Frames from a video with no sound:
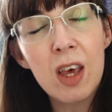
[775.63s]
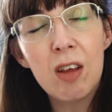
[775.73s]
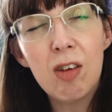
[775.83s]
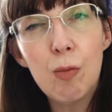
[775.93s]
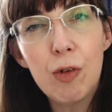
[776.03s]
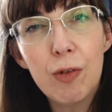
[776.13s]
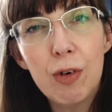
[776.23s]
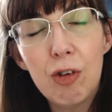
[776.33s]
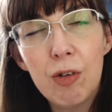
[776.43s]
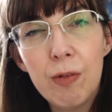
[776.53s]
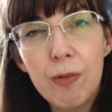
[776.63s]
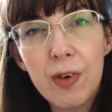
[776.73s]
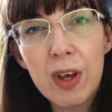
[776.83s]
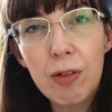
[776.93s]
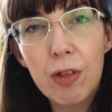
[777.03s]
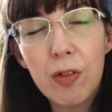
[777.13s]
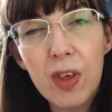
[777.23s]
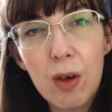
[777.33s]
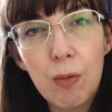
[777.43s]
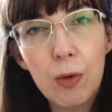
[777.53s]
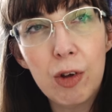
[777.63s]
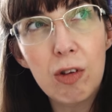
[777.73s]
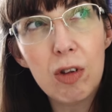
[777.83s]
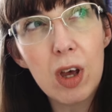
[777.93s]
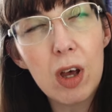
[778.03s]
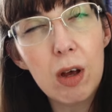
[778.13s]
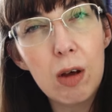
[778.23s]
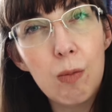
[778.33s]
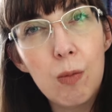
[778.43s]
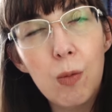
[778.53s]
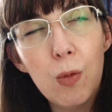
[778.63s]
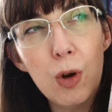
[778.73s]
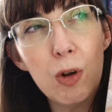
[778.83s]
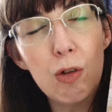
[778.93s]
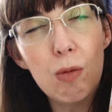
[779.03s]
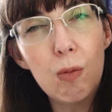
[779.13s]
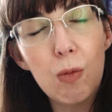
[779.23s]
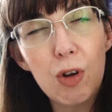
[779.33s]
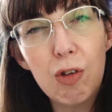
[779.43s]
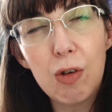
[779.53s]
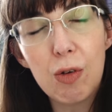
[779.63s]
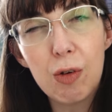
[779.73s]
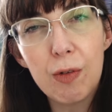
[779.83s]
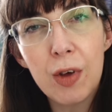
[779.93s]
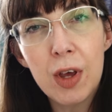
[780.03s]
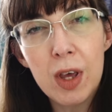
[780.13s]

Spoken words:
In terms of Christian faith, there was one or two sort of